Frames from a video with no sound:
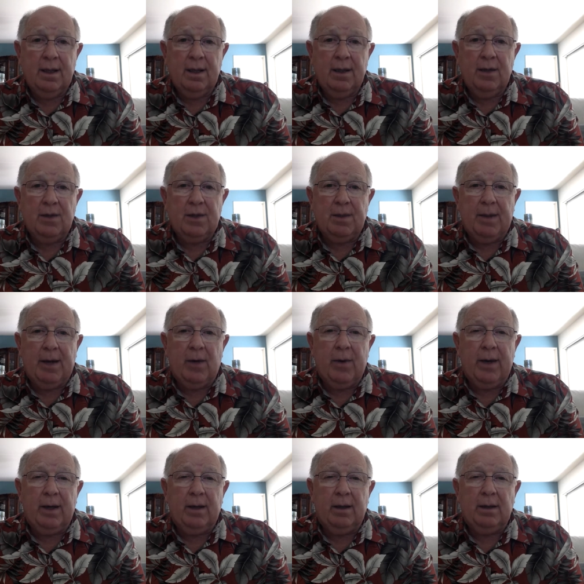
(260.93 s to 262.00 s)
using my
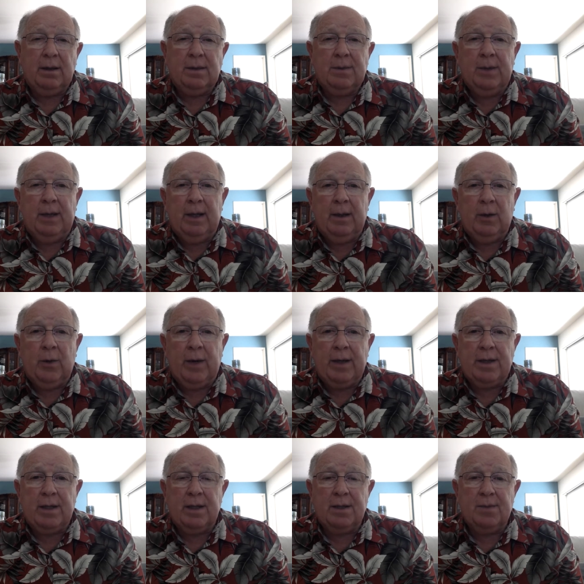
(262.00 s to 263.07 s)

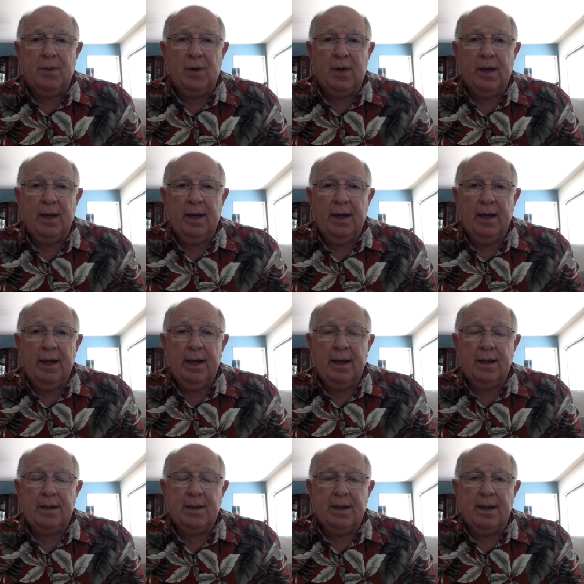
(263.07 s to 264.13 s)
Craigslist book.
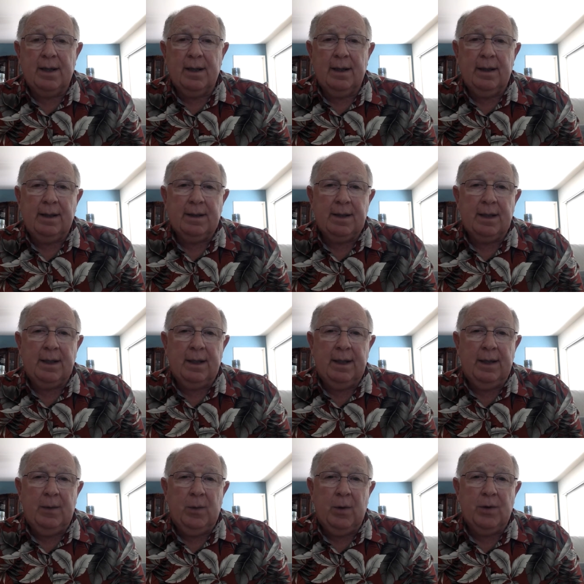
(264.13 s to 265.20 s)
It's a
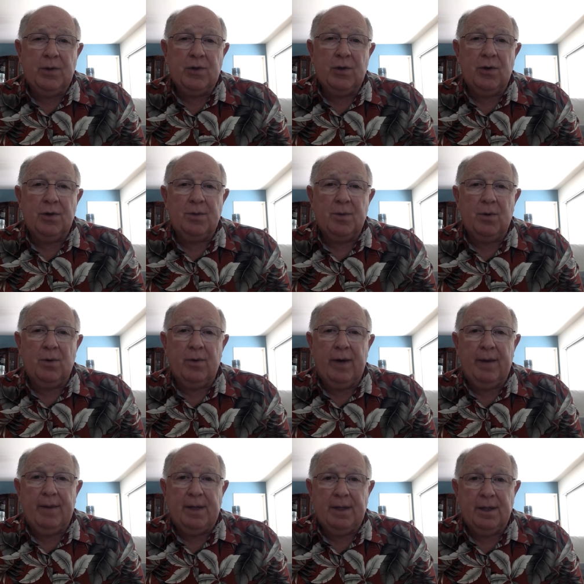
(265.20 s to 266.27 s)
keyword search
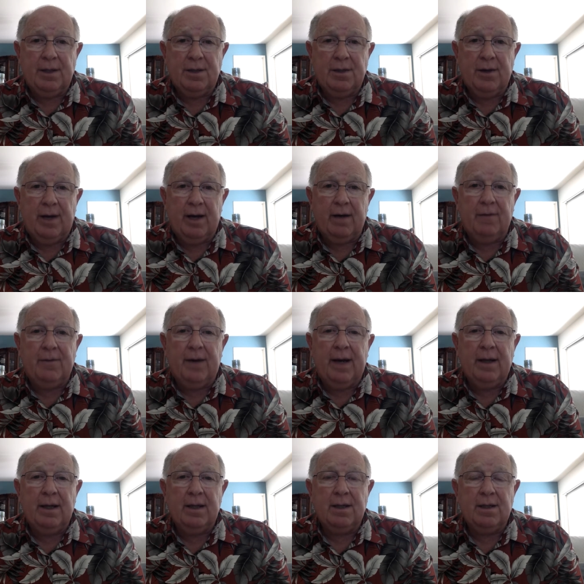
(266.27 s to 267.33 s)
program that teaches you how to
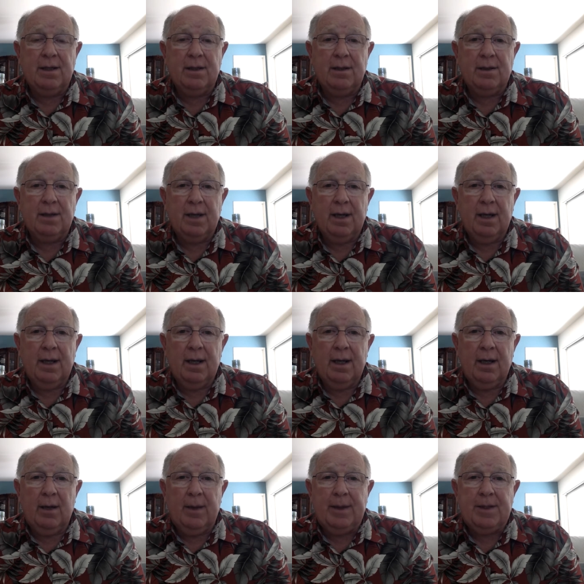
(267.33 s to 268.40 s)
find these deals,
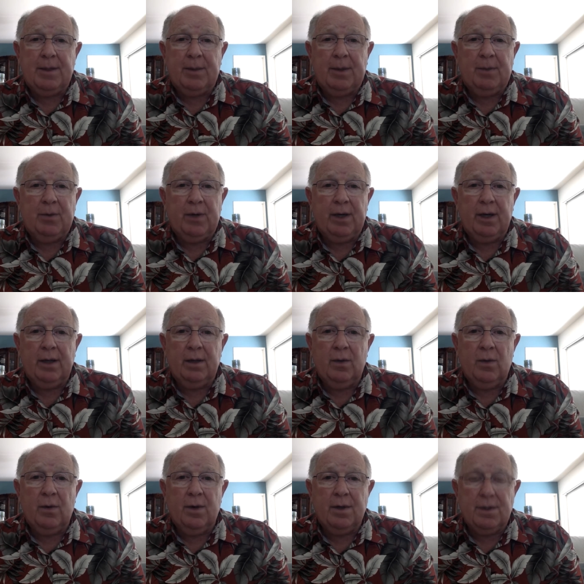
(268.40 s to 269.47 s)
by simply putting in the
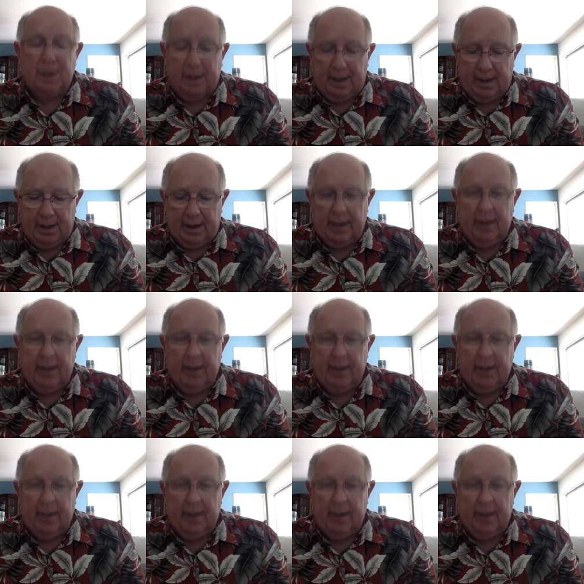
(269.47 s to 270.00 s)
words like